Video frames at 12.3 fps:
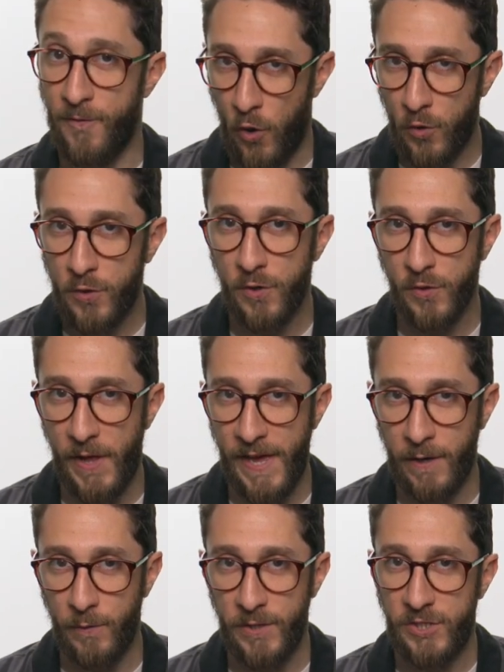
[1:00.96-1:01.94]
vulgar
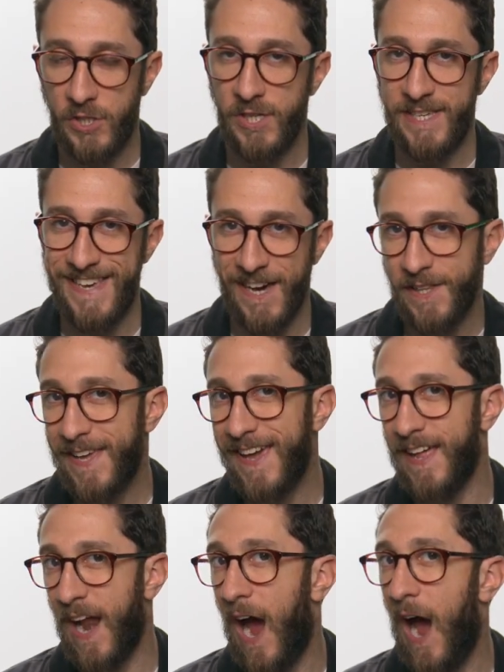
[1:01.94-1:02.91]
language,
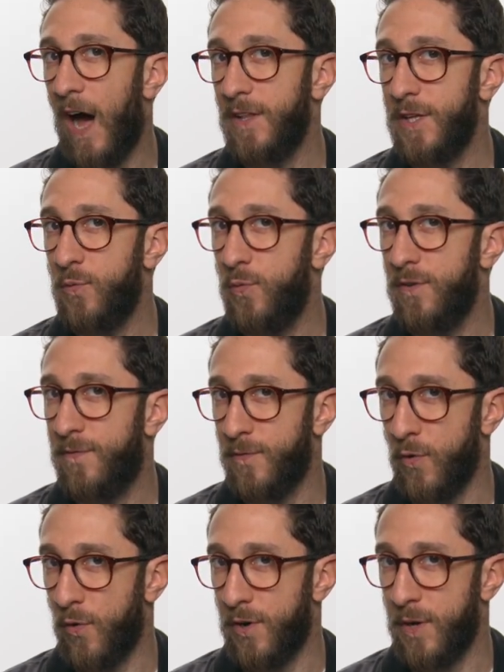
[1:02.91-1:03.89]
yelling at Hollywood,
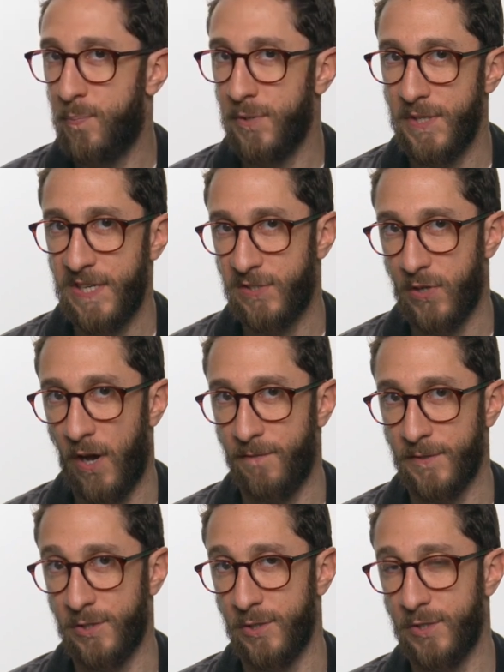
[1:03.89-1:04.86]
Florida police
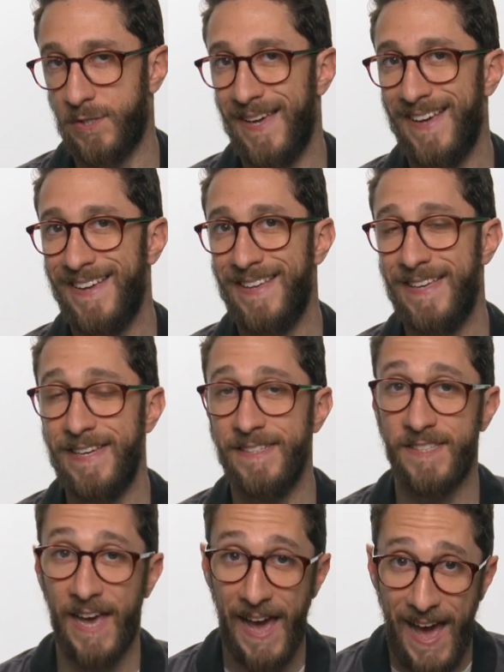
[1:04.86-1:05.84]
officers,
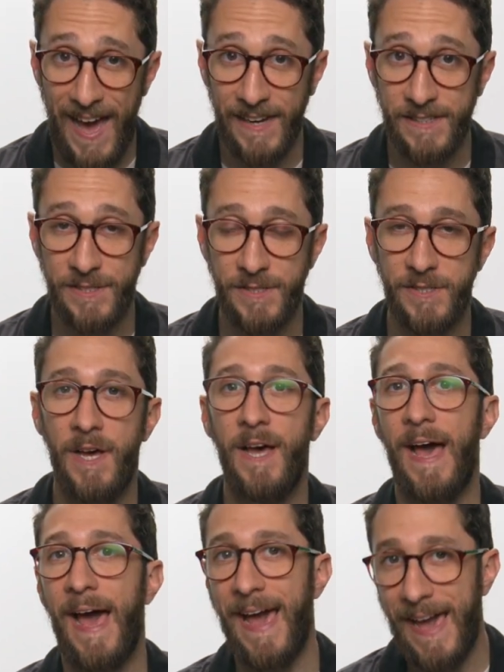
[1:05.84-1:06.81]
his ex,
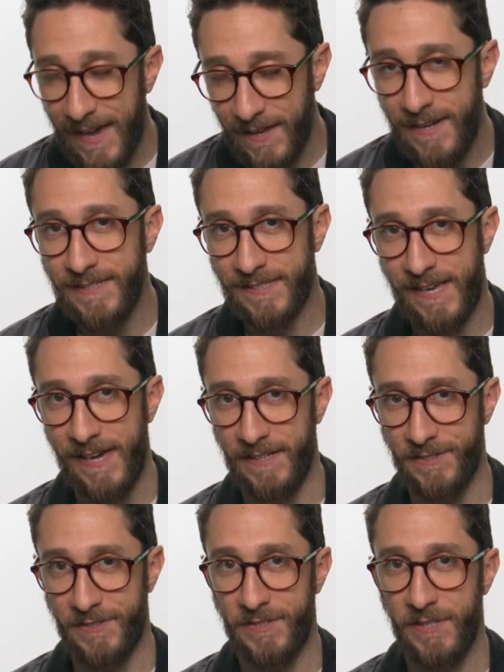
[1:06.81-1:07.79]
and his
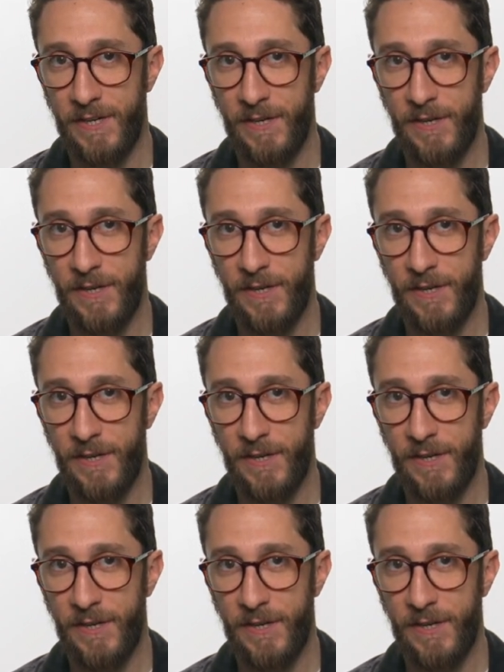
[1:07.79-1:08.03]
kids.